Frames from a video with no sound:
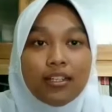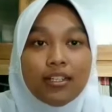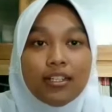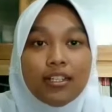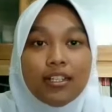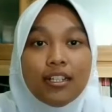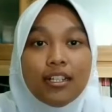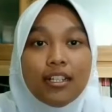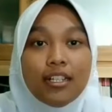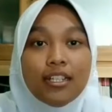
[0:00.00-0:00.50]

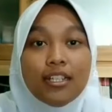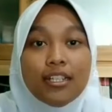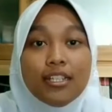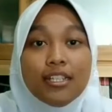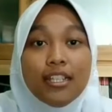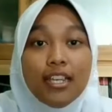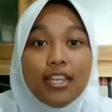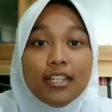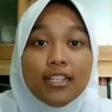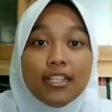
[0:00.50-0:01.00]
The
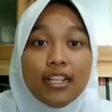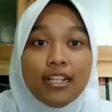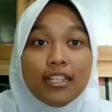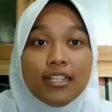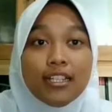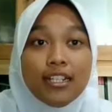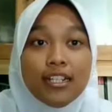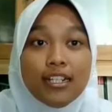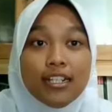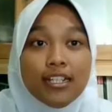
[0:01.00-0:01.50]
second
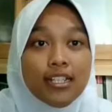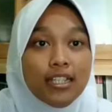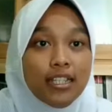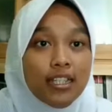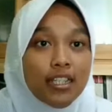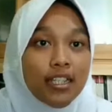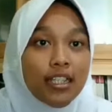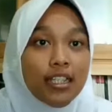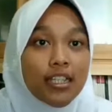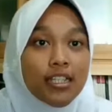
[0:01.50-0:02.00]
layer
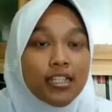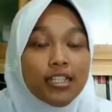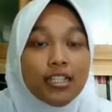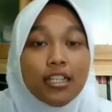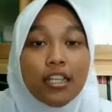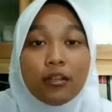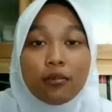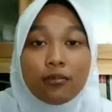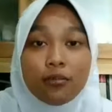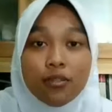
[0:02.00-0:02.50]
is
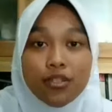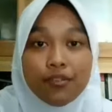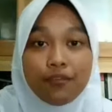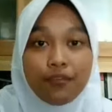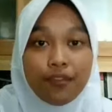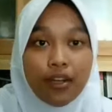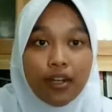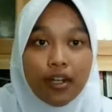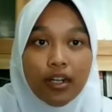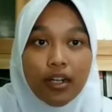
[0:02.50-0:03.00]

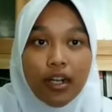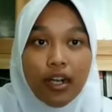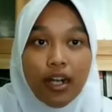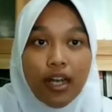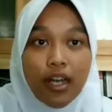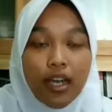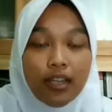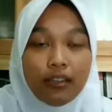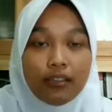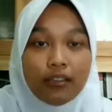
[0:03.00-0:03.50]
thermosphere.
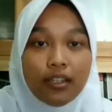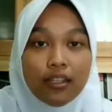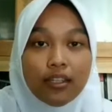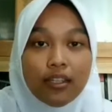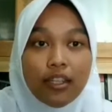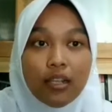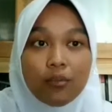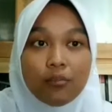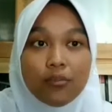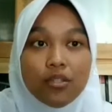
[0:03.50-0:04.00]

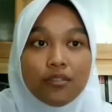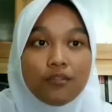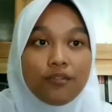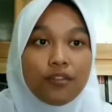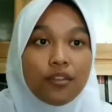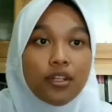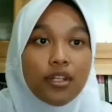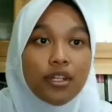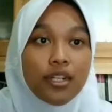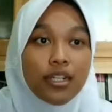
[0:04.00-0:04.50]
The
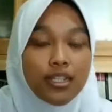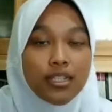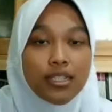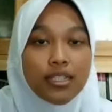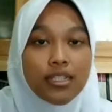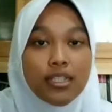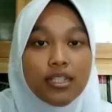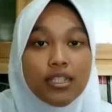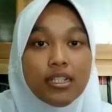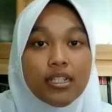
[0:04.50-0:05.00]
thermosphere
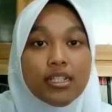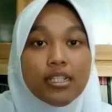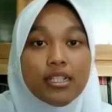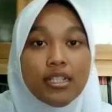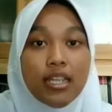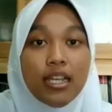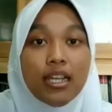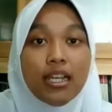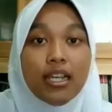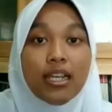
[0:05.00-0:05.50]
is the
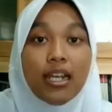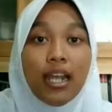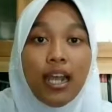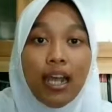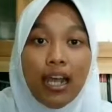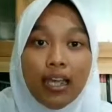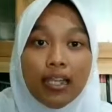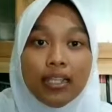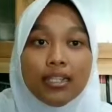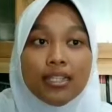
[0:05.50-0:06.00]
second
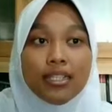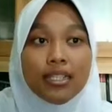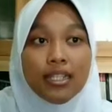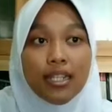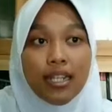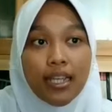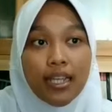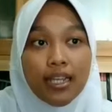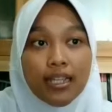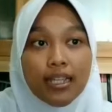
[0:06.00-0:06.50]
highest
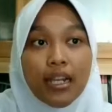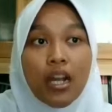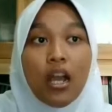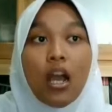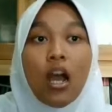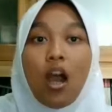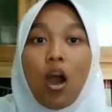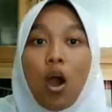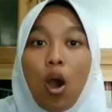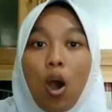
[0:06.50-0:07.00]
layer
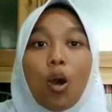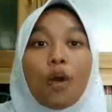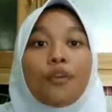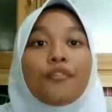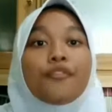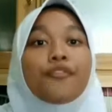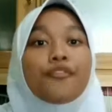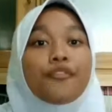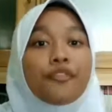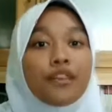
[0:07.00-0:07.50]

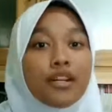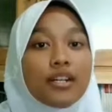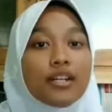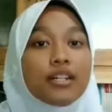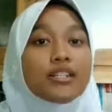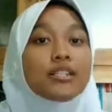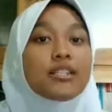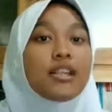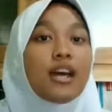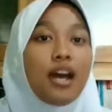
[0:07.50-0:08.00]
of
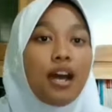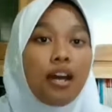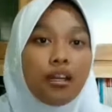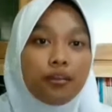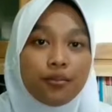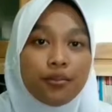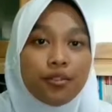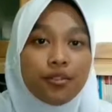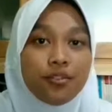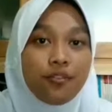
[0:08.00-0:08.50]
Earth's
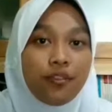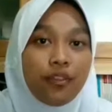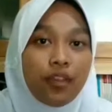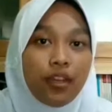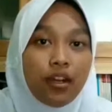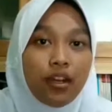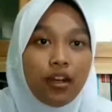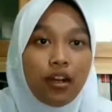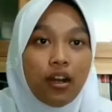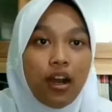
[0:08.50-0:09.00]

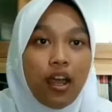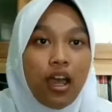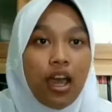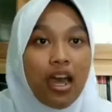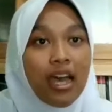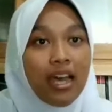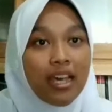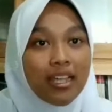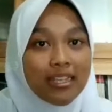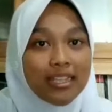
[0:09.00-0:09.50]
atmosphere.
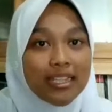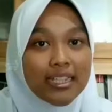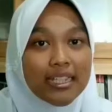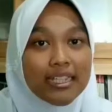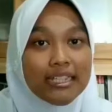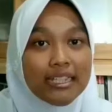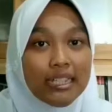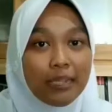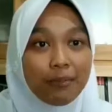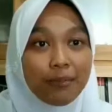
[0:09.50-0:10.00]

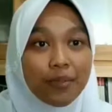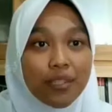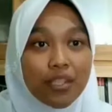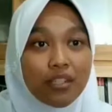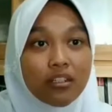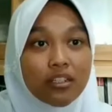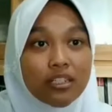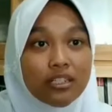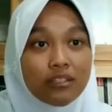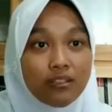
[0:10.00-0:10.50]
The
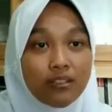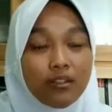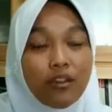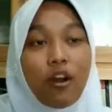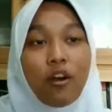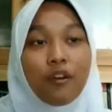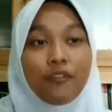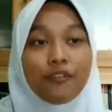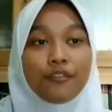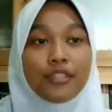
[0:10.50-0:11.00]

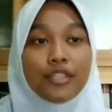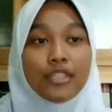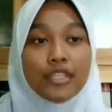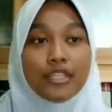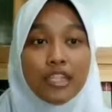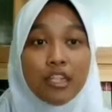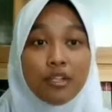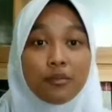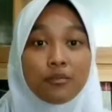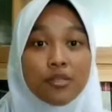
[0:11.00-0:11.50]
temperature of
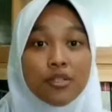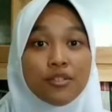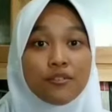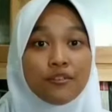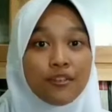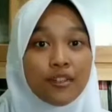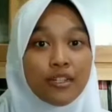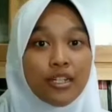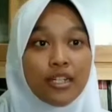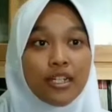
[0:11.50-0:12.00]
the
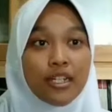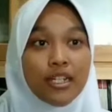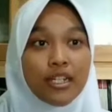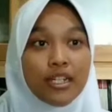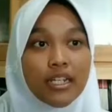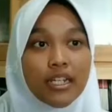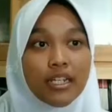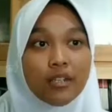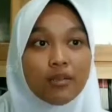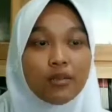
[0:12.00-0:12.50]

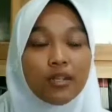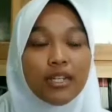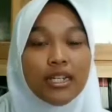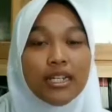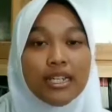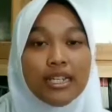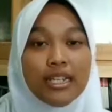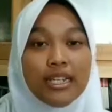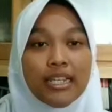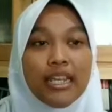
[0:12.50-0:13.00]
thermosphere
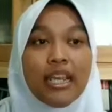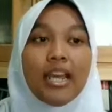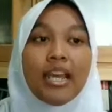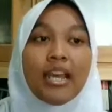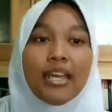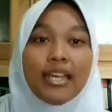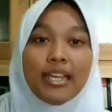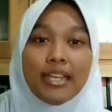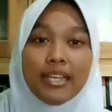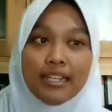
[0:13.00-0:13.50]

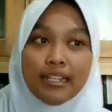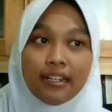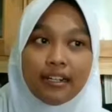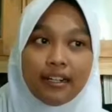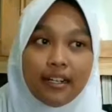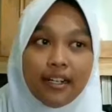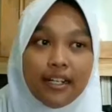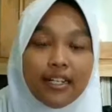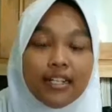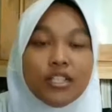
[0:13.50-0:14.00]
gradually
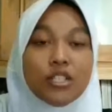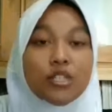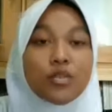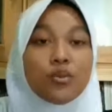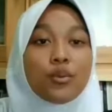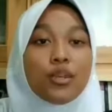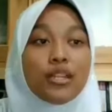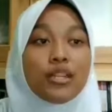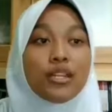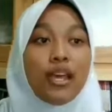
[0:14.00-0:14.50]
increases
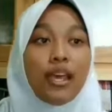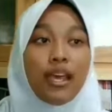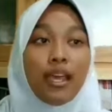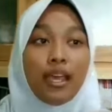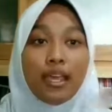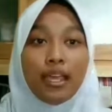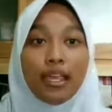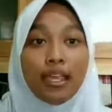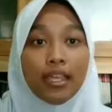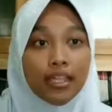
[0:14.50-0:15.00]
with
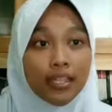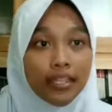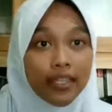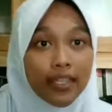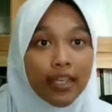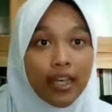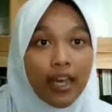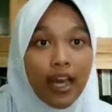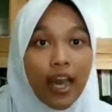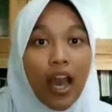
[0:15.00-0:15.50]

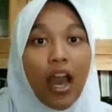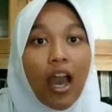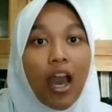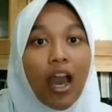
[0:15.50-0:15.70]
height,